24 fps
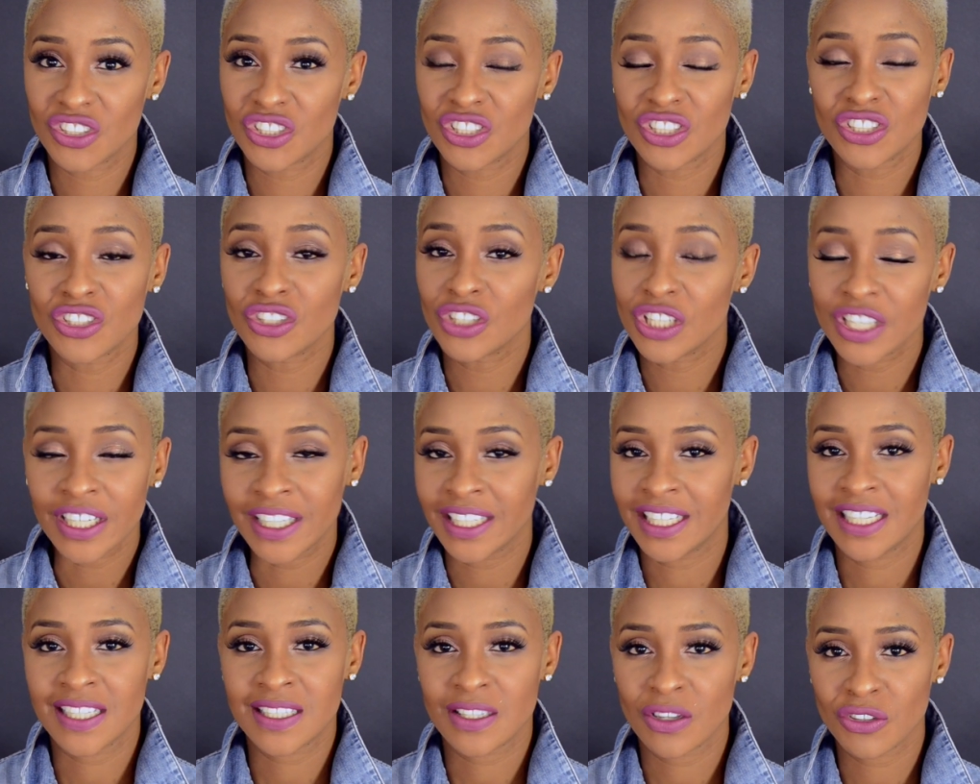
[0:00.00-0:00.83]
you
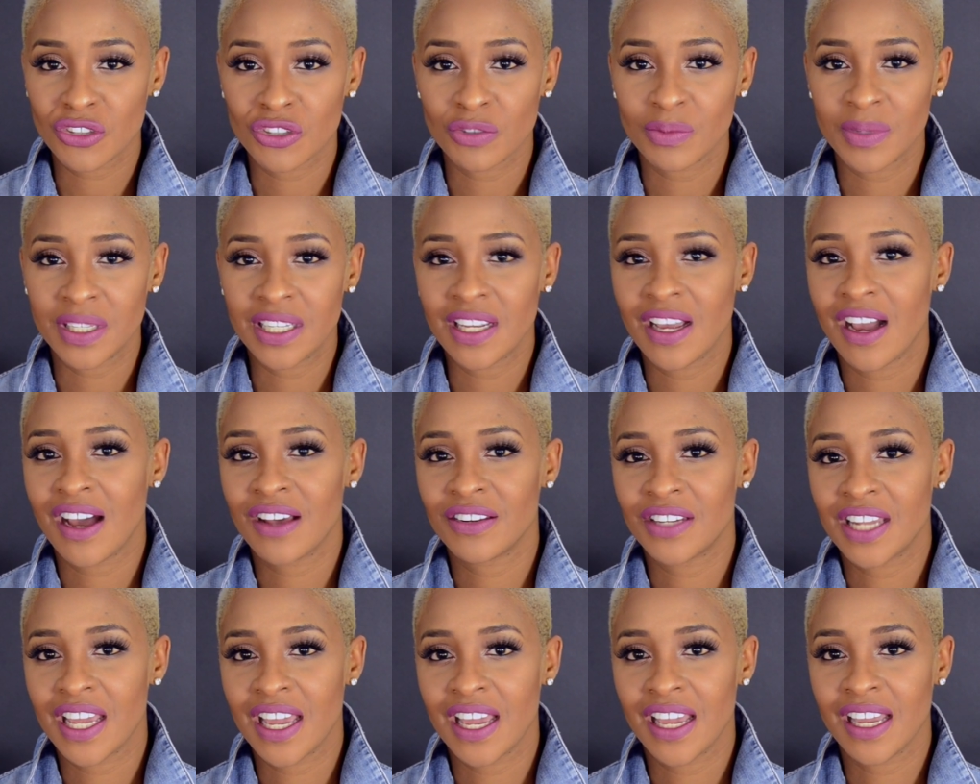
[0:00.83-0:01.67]
looking at social media
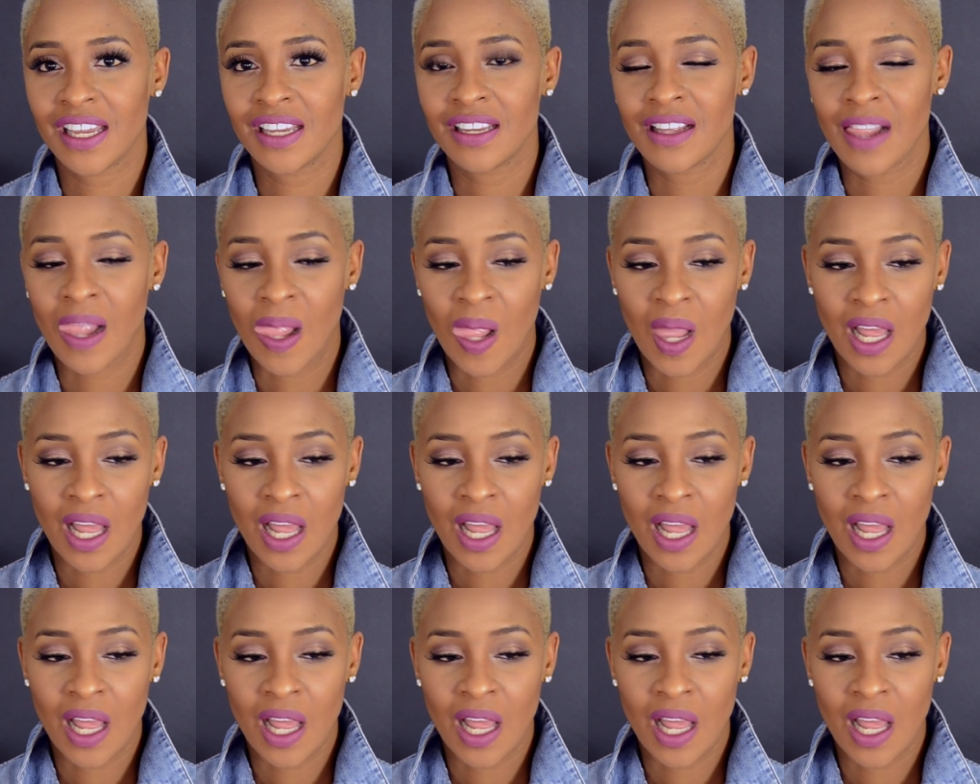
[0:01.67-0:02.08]
all day,